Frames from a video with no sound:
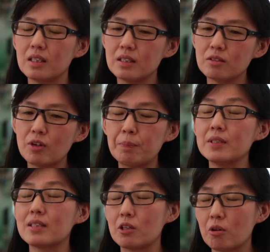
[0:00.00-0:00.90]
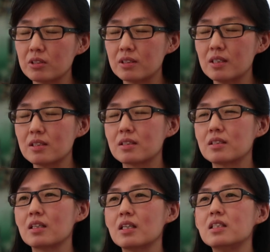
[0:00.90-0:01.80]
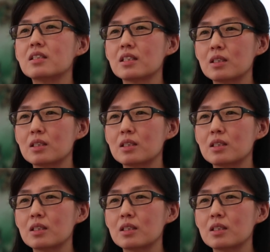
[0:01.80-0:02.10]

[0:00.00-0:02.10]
in rapid diagnostics, in